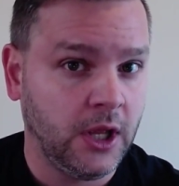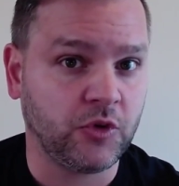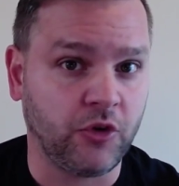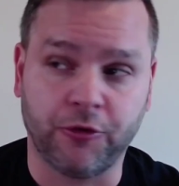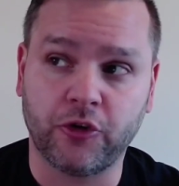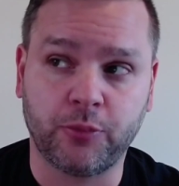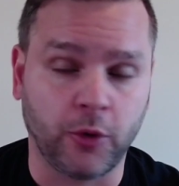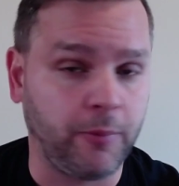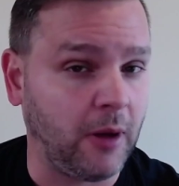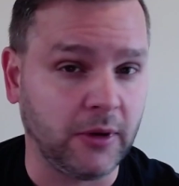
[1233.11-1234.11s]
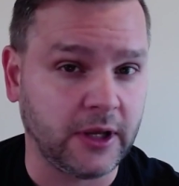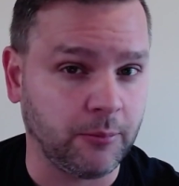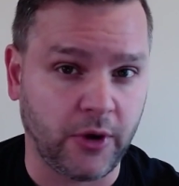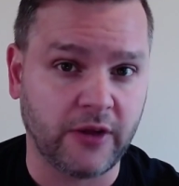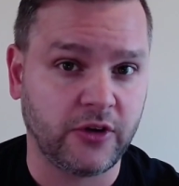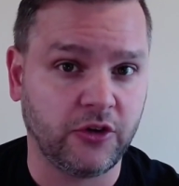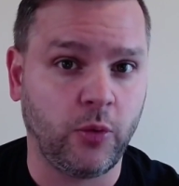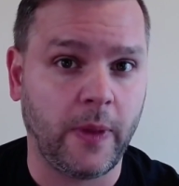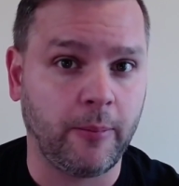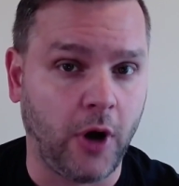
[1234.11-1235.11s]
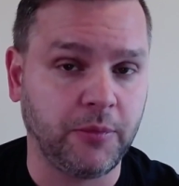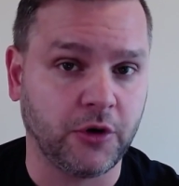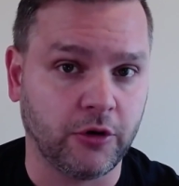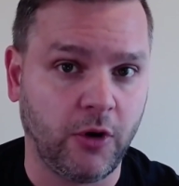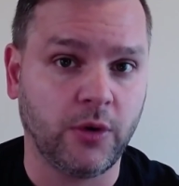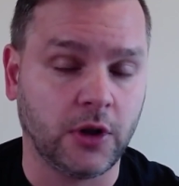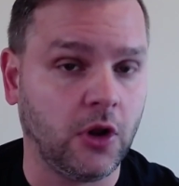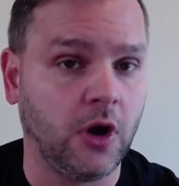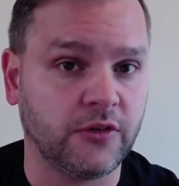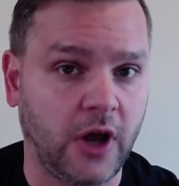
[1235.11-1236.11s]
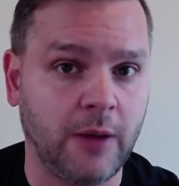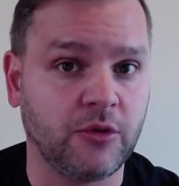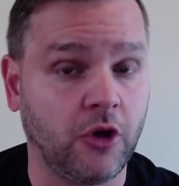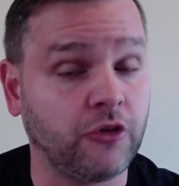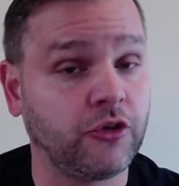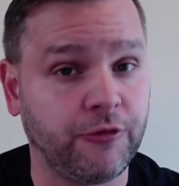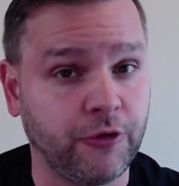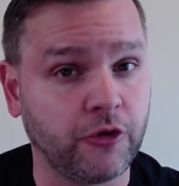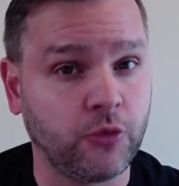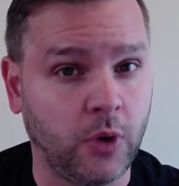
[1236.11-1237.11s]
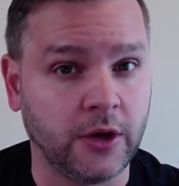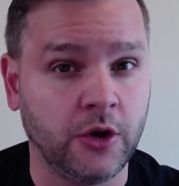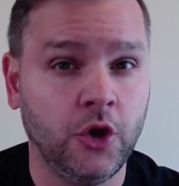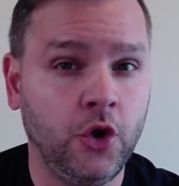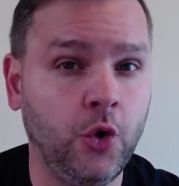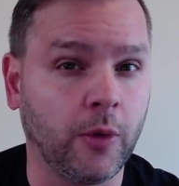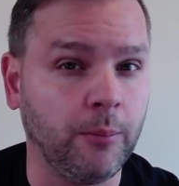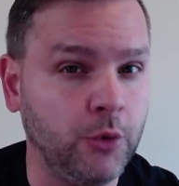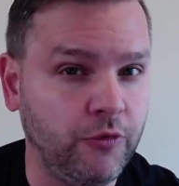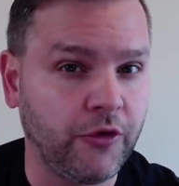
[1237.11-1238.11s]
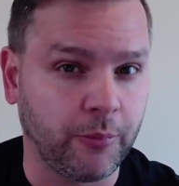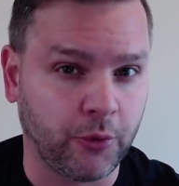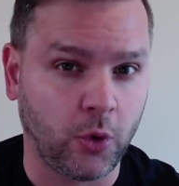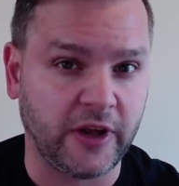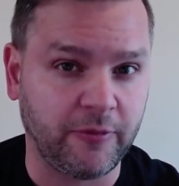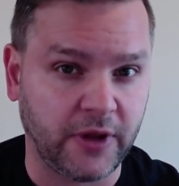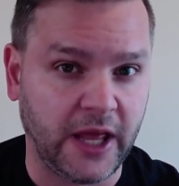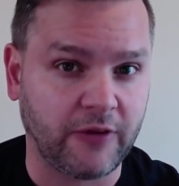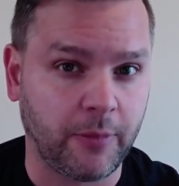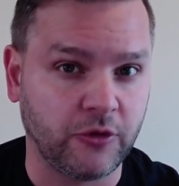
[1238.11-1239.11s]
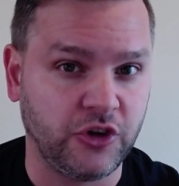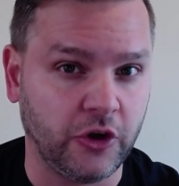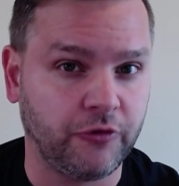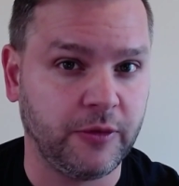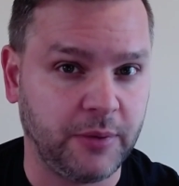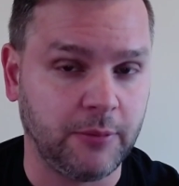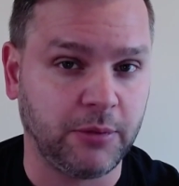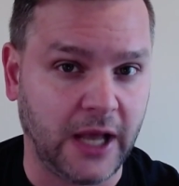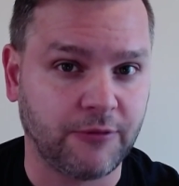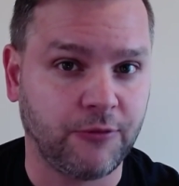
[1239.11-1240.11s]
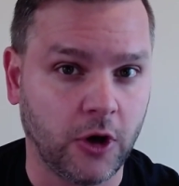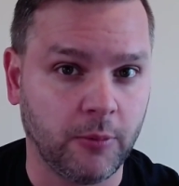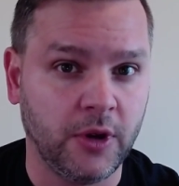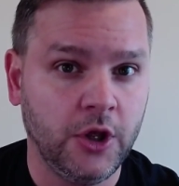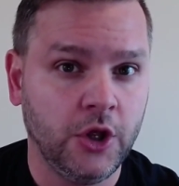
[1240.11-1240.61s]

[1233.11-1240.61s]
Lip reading: The first Republican president to win the popular vote in a long time is also the first one who removed the pro-life plank from the GOP platform.